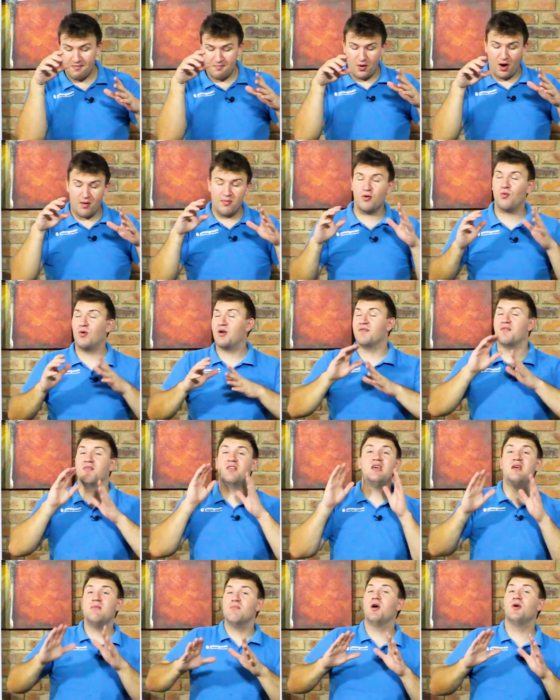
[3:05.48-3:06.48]
and probably one
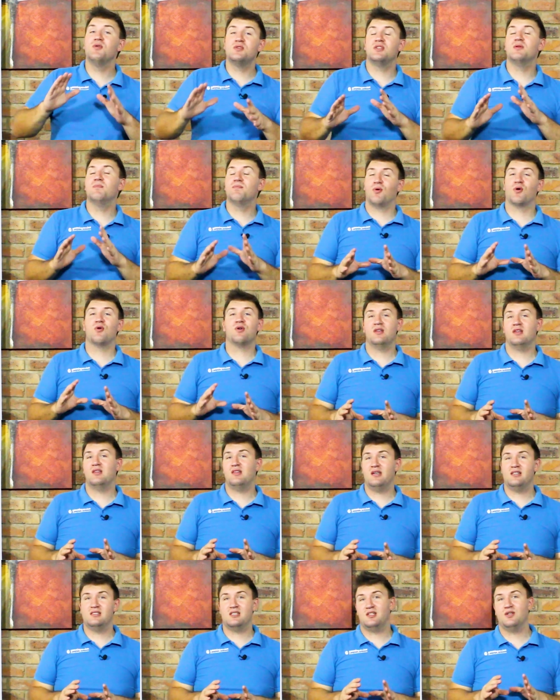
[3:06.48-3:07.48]
of the most
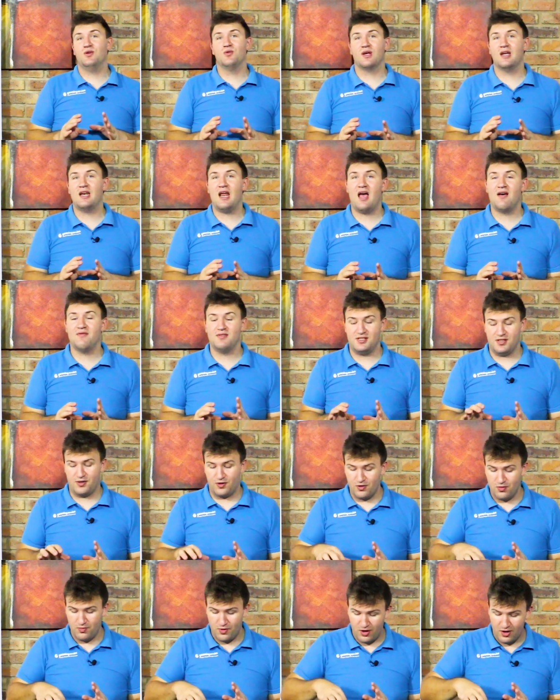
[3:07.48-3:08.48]
important things that you can have as a
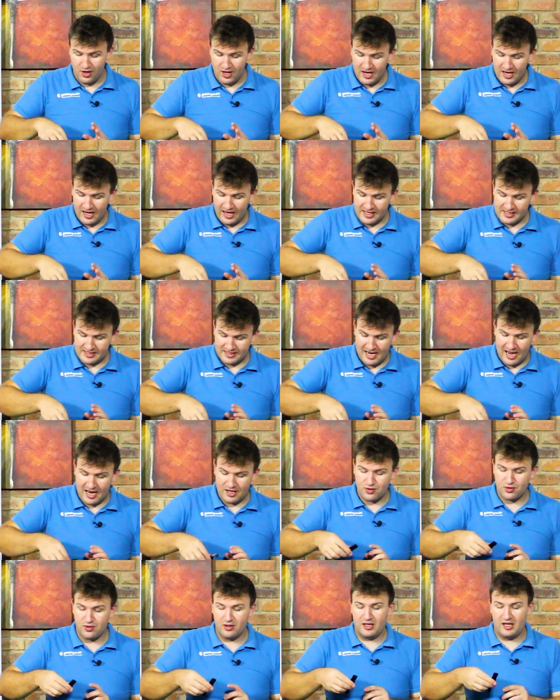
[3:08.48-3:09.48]
groomer, is
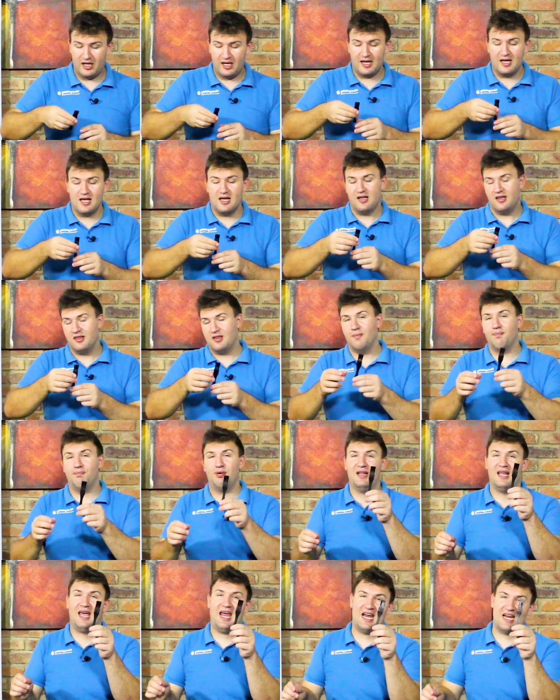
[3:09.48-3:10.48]
naturally the
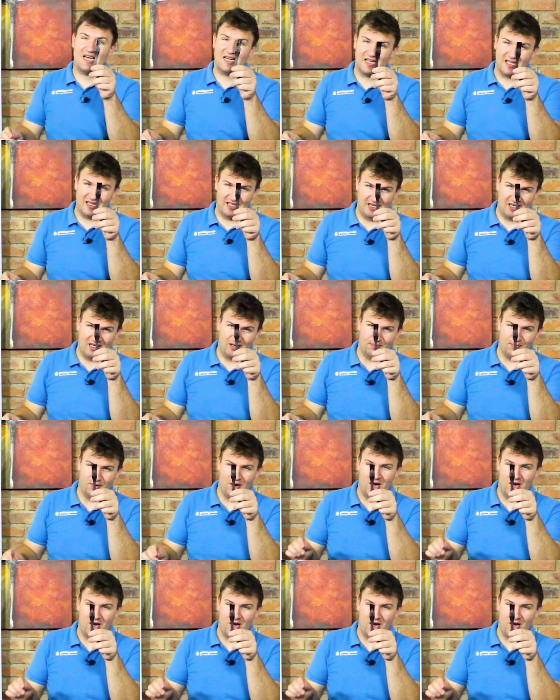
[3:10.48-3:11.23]
blade cleaning